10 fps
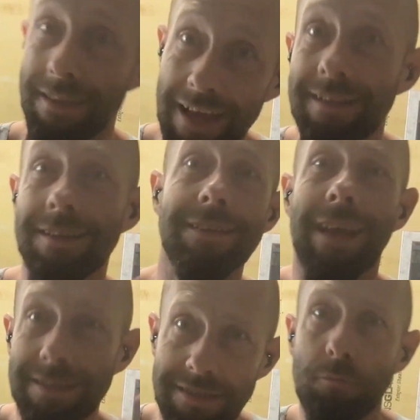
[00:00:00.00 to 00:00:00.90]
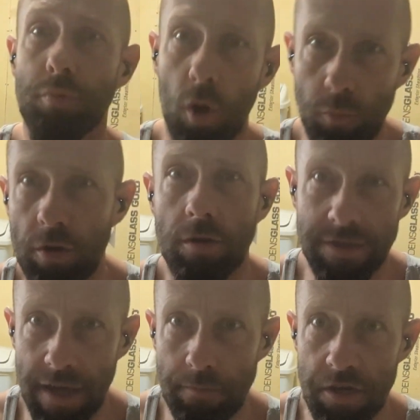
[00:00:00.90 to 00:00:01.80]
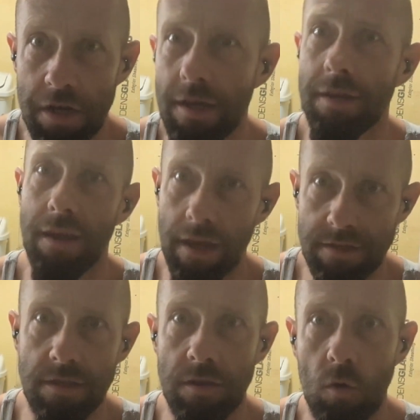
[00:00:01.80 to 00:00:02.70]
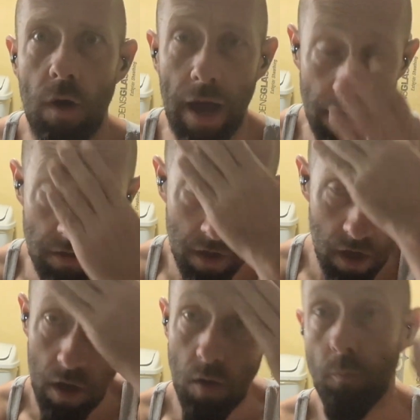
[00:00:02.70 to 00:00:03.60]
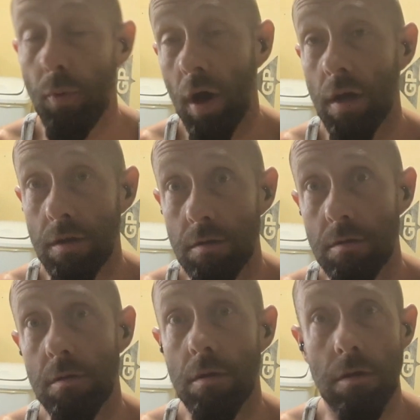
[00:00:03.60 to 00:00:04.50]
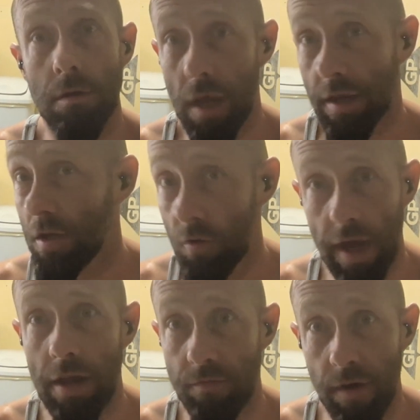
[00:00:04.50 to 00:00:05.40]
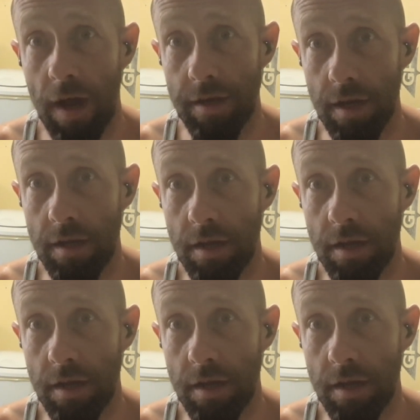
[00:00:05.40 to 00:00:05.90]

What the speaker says: That's some proprioception. It takes a little while, but like you can find it.